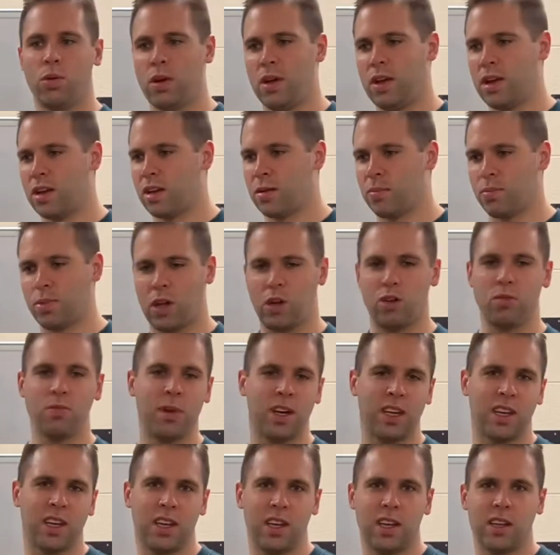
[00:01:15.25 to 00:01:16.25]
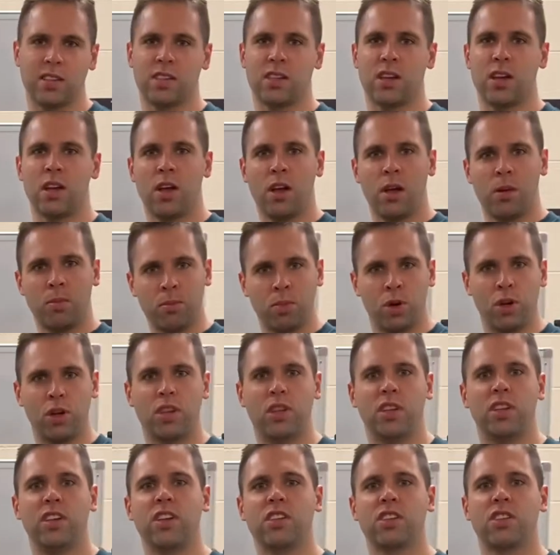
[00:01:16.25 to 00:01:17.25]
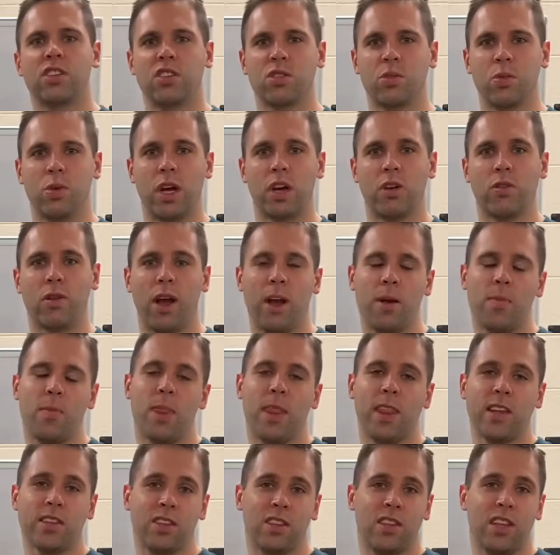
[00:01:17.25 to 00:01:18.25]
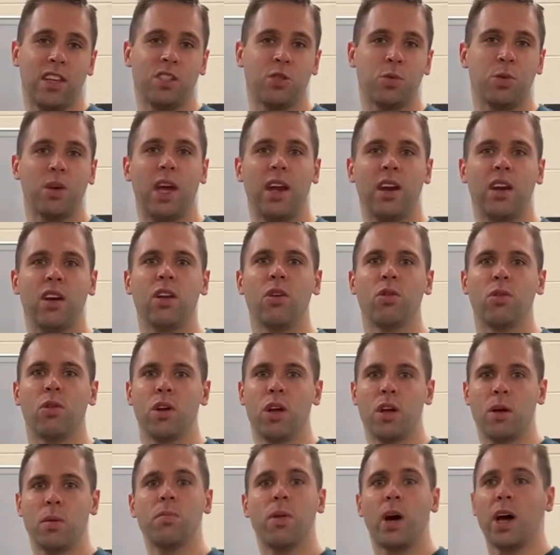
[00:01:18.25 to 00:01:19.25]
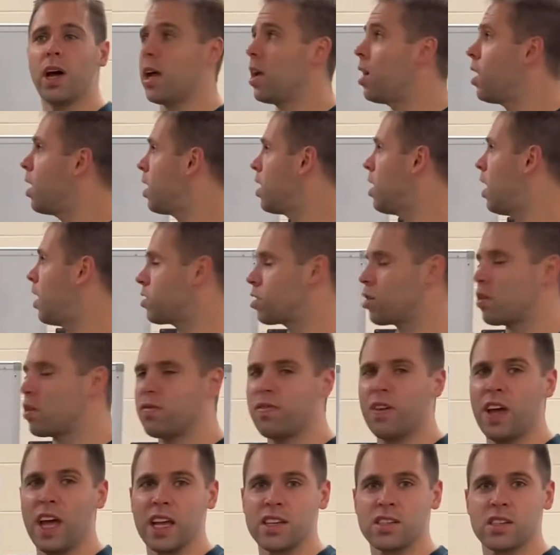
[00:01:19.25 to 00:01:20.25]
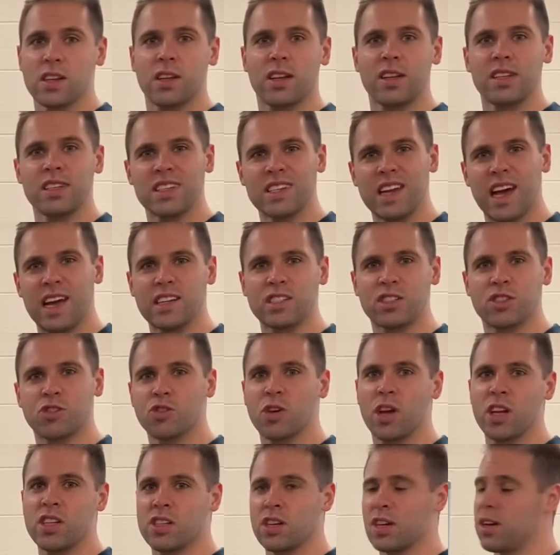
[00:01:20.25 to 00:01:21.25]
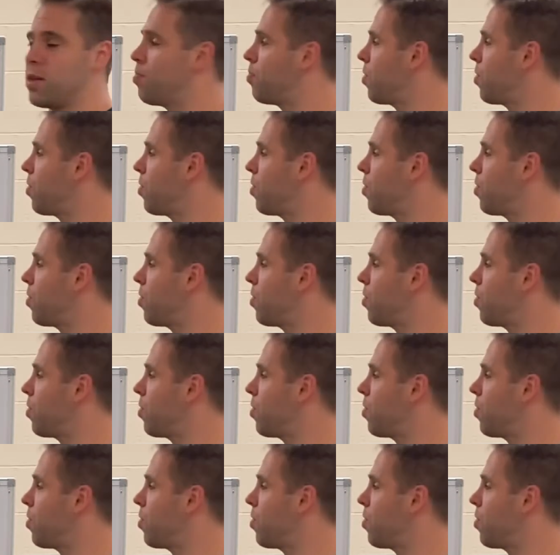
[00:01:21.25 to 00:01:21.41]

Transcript: I can play with my kids, put the dishes away, right? So things we gotta do, but not so fast. Let's not stretch it.